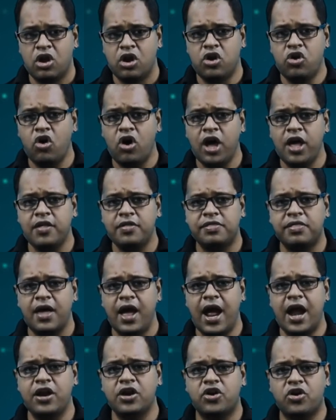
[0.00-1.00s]
Noise
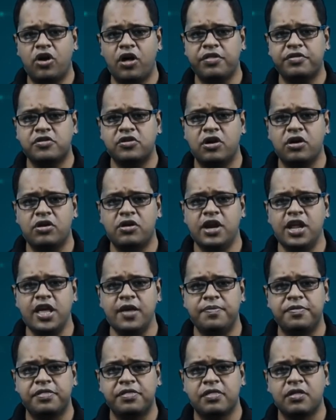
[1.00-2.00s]
and crosstalk
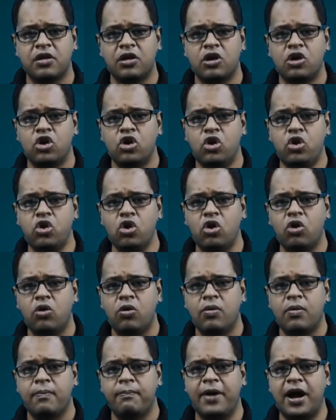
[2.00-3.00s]
leaves
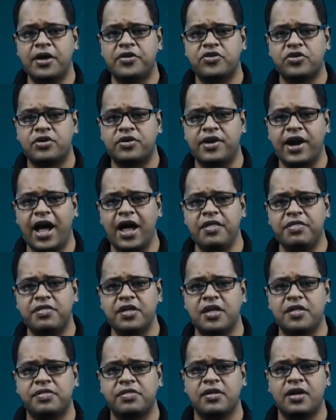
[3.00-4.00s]
low but
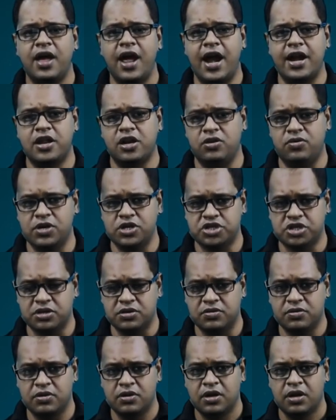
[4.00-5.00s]
rises attenuation.